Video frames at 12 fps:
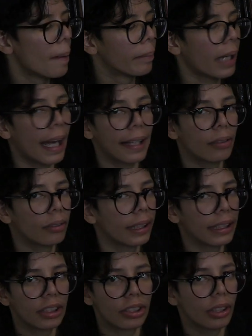But I don't
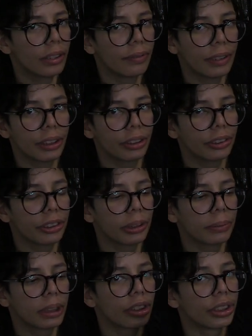like salt and vinegar
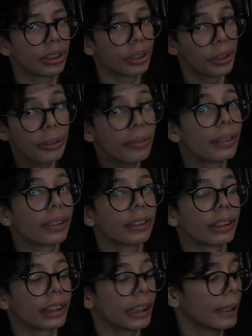chips because they're too
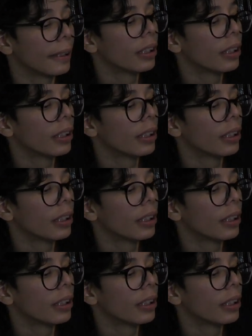vinegary.